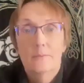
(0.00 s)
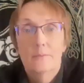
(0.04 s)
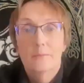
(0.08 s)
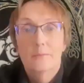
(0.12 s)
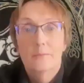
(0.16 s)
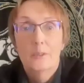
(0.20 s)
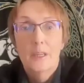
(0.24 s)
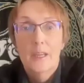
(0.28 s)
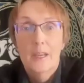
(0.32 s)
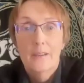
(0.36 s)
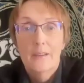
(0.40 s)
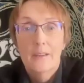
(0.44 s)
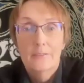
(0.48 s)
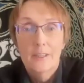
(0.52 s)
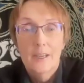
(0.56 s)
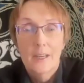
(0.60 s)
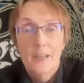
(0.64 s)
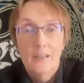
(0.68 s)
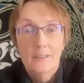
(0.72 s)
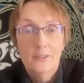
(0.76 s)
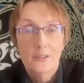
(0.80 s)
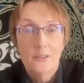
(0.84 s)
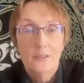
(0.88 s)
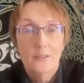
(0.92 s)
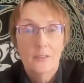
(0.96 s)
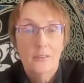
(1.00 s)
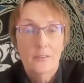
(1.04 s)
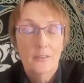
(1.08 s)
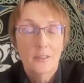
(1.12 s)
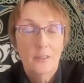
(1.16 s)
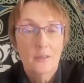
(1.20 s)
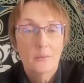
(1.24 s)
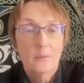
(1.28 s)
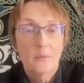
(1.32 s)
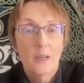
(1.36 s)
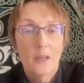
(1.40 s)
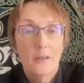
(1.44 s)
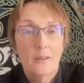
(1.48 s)
we have to actually
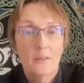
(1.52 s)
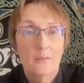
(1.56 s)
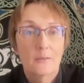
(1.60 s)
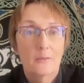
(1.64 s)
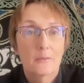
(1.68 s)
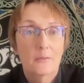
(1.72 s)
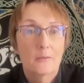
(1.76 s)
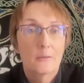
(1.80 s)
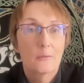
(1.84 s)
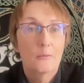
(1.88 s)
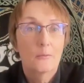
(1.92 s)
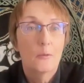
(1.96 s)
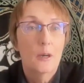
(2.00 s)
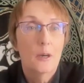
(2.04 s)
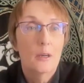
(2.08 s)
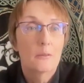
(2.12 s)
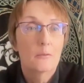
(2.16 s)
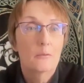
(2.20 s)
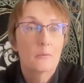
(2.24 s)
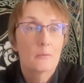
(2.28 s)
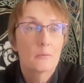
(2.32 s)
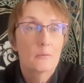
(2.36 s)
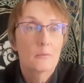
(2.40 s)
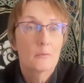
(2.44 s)
think about what